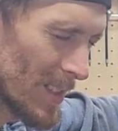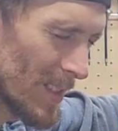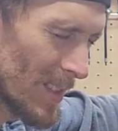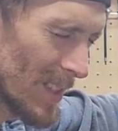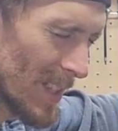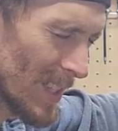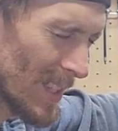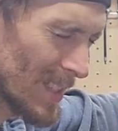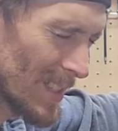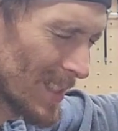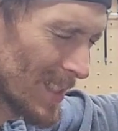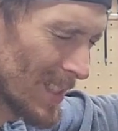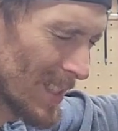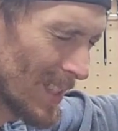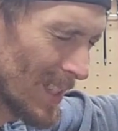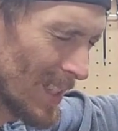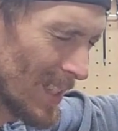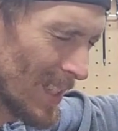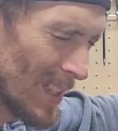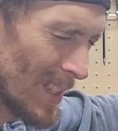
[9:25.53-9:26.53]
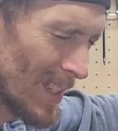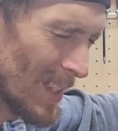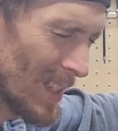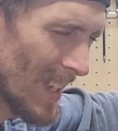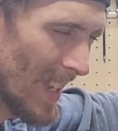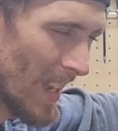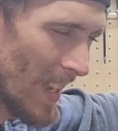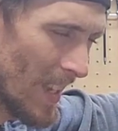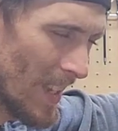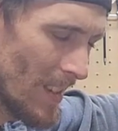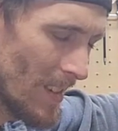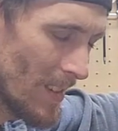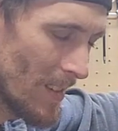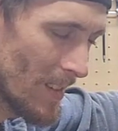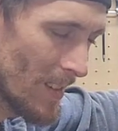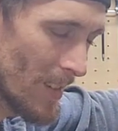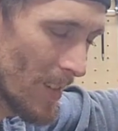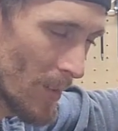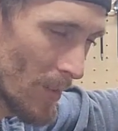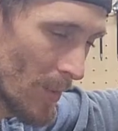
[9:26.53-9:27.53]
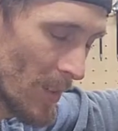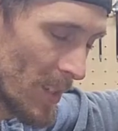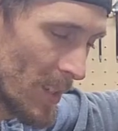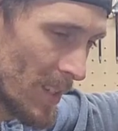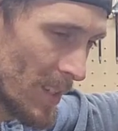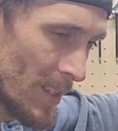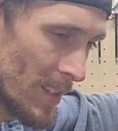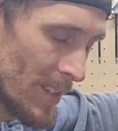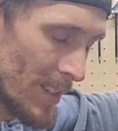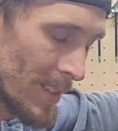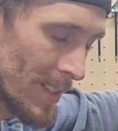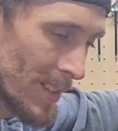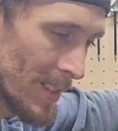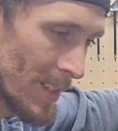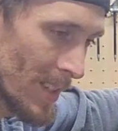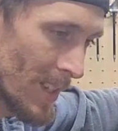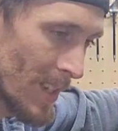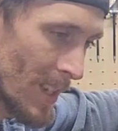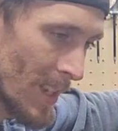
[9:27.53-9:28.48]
68 degrees.